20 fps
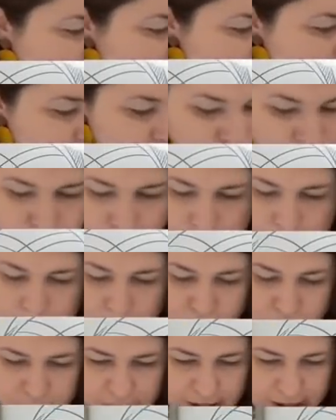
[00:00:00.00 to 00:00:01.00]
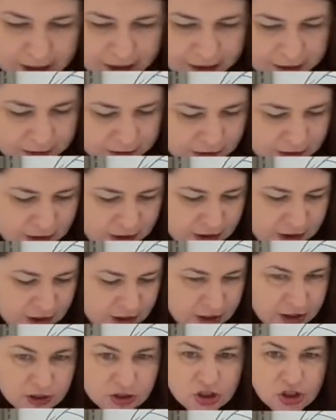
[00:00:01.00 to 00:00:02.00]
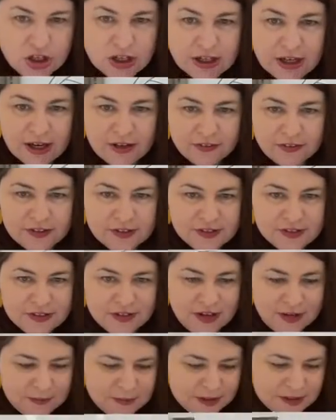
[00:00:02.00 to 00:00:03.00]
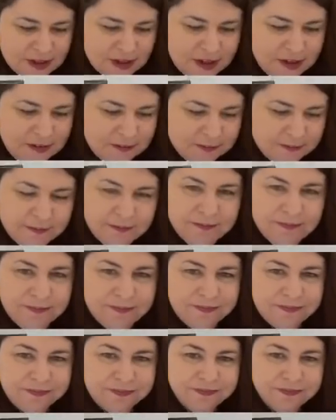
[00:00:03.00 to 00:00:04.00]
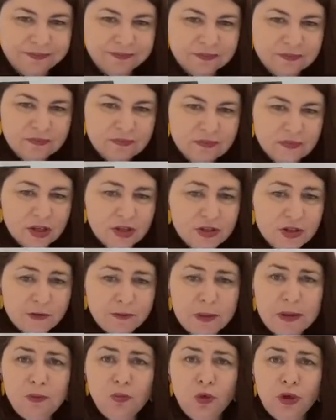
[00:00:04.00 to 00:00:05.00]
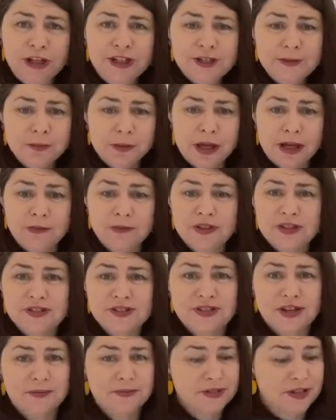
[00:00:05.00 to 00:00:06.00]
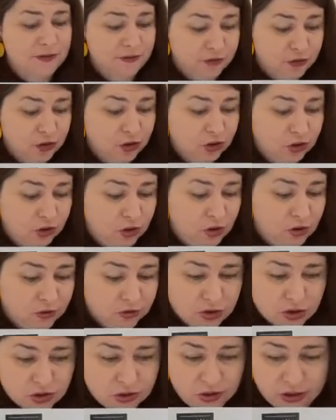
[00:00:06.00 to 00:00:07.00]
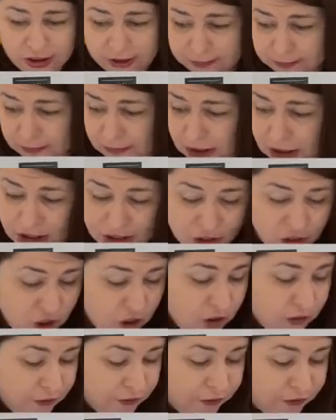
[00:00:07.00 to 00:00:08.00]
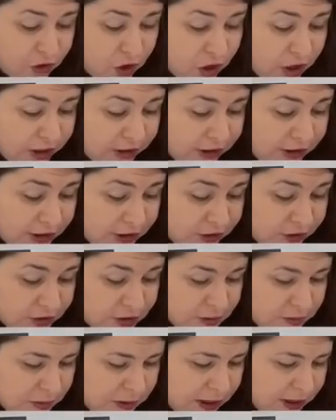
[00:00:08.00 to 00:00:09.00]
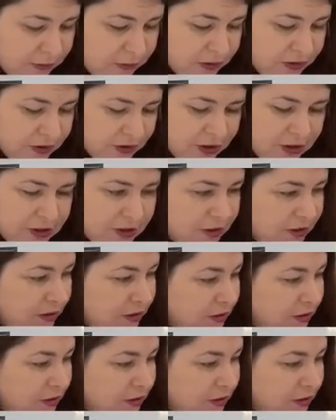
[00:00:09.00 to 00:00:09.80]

Before you pull it out, check out this stamp set. So I've been wanting to play with this stamp set for a long time. Finally got to play with it.